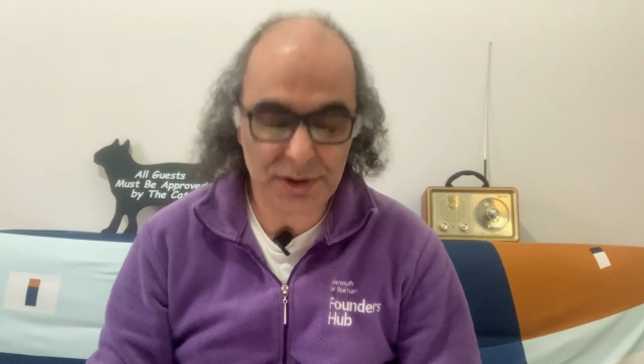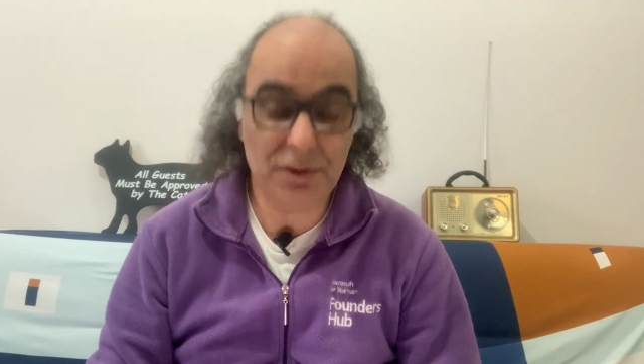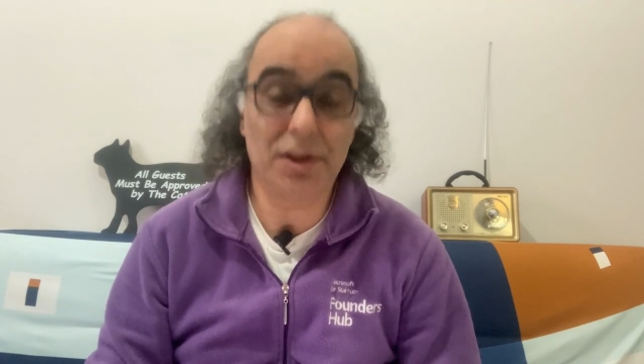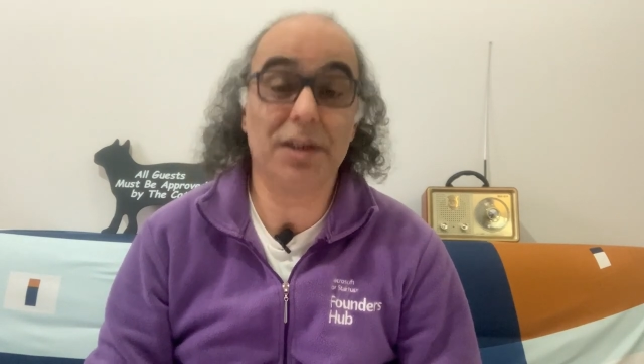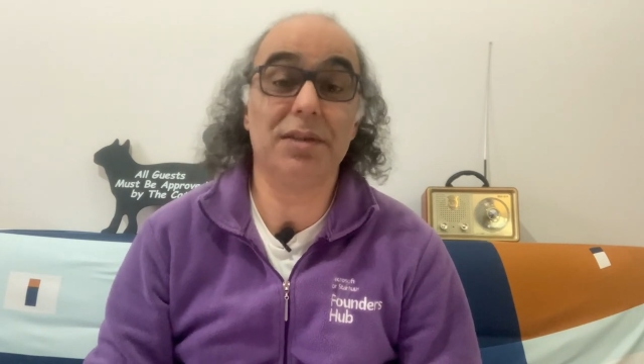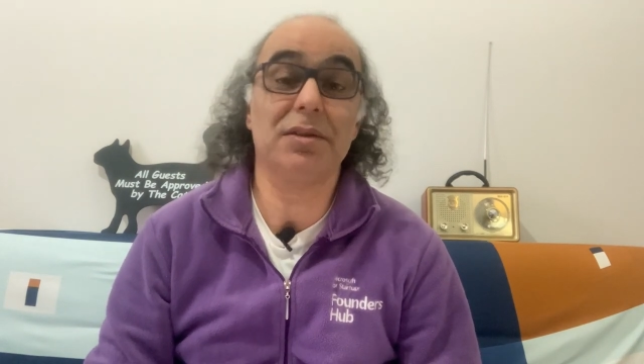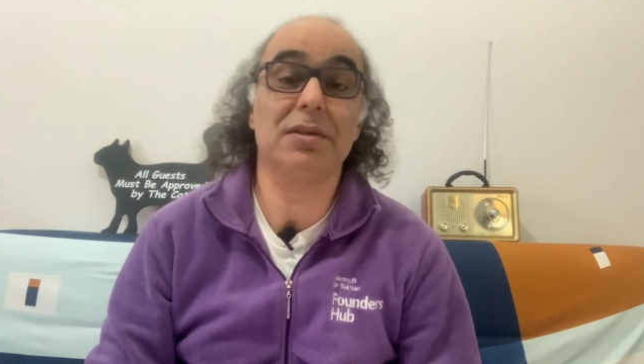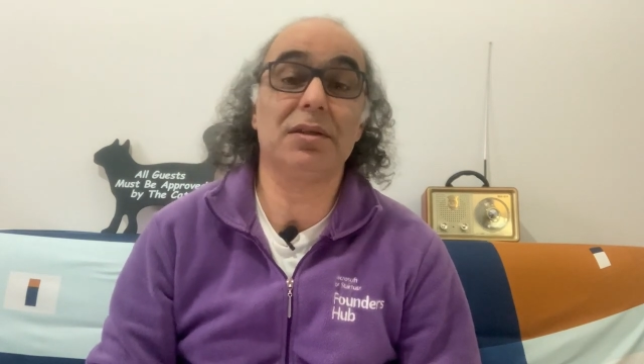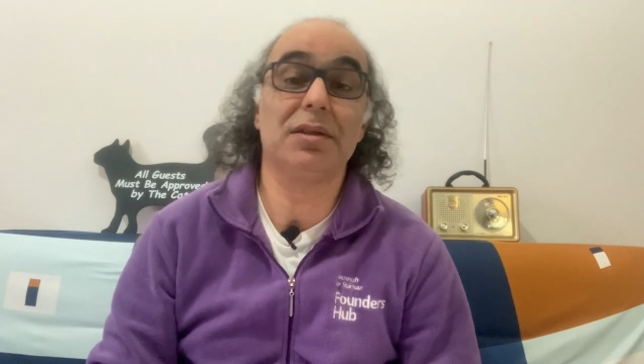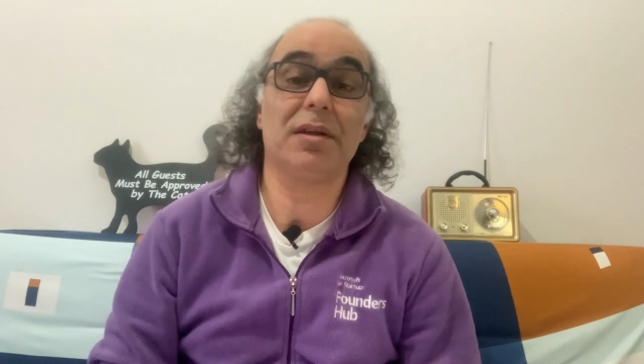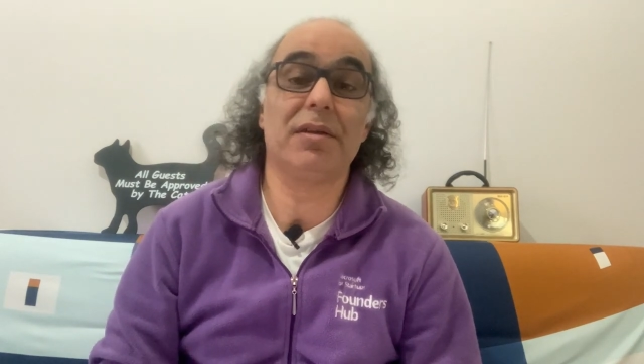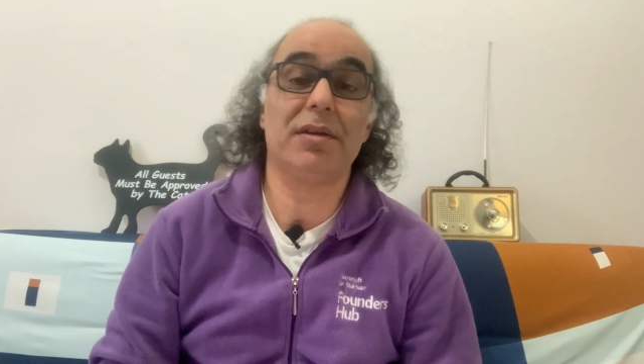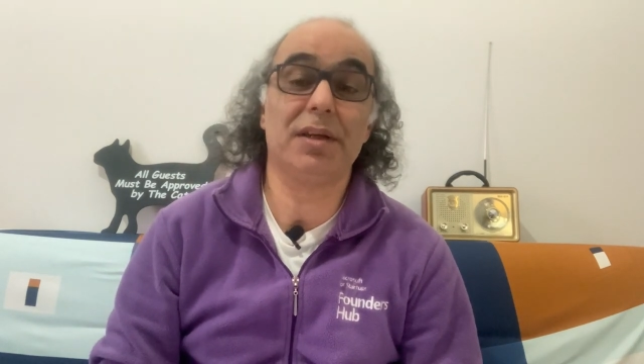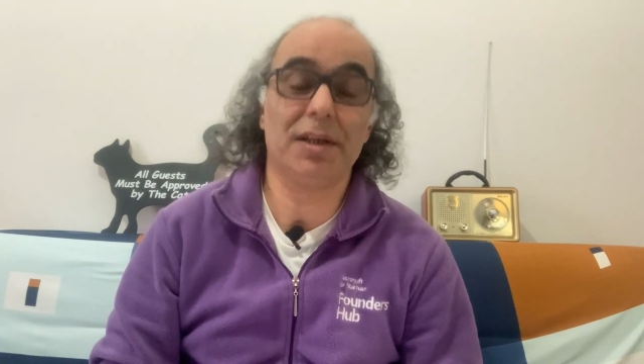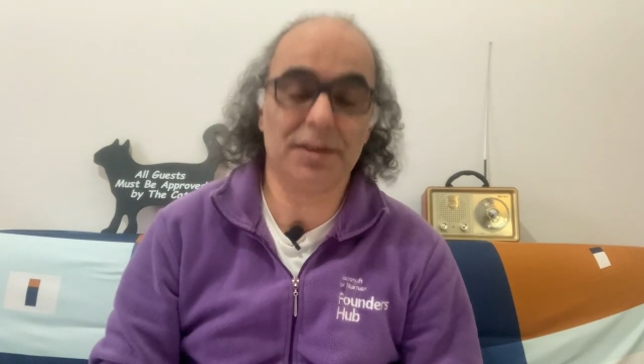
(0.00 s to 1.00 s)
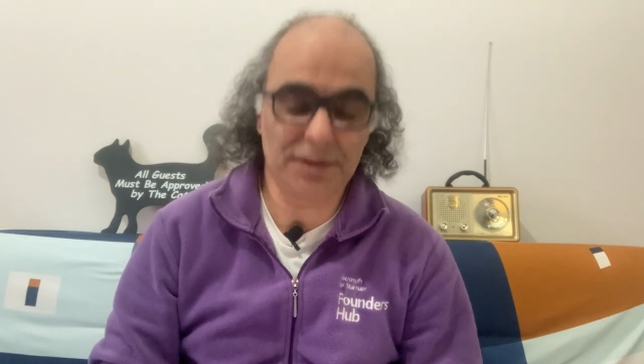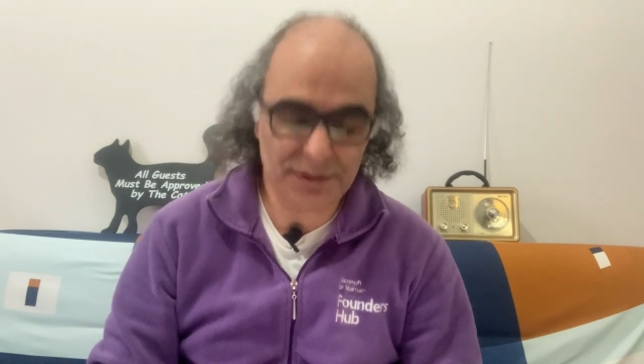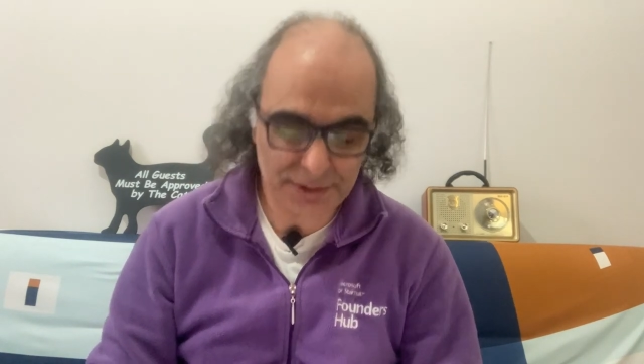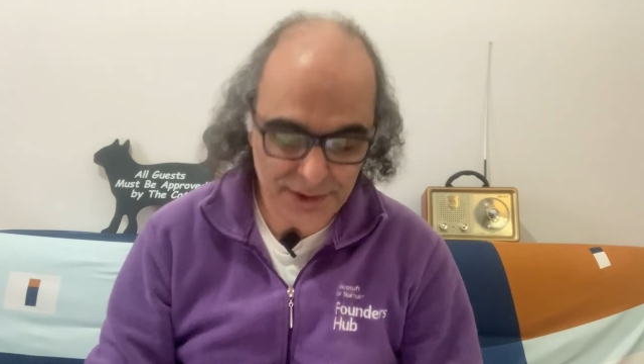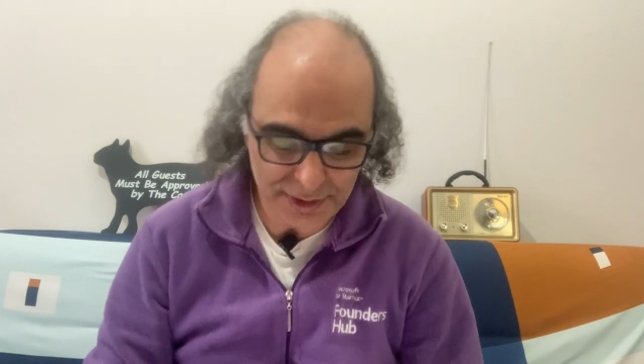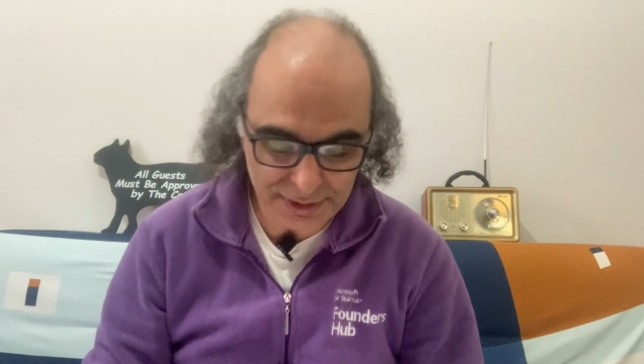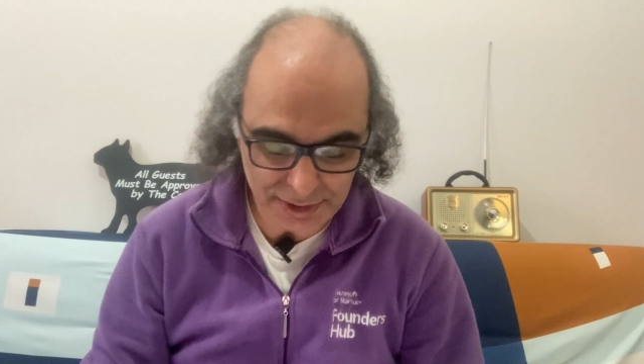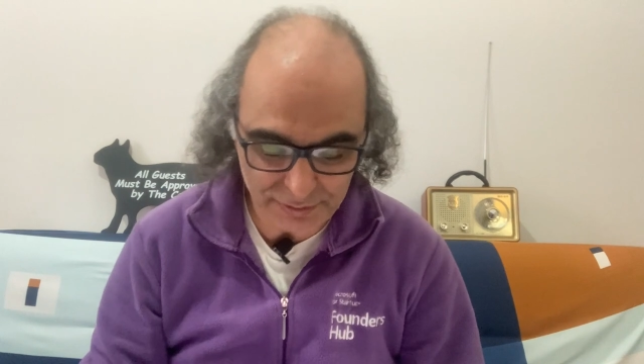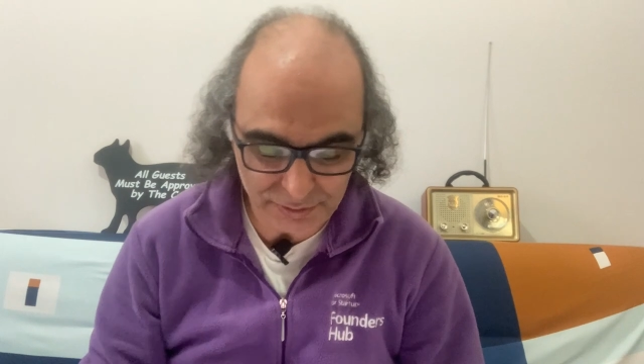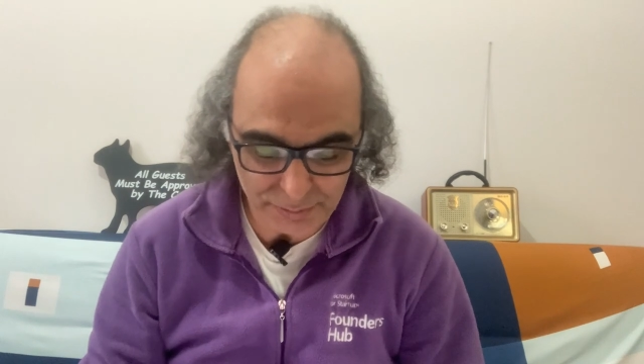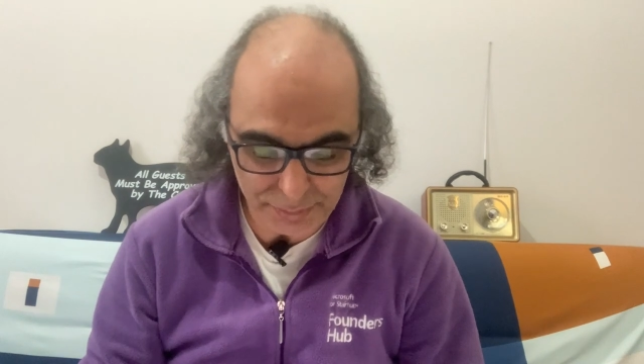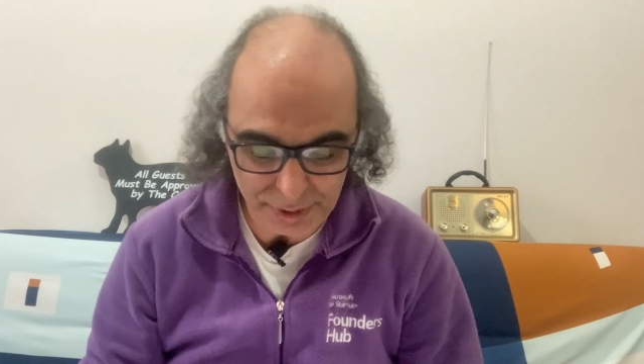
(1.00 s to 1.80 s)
$307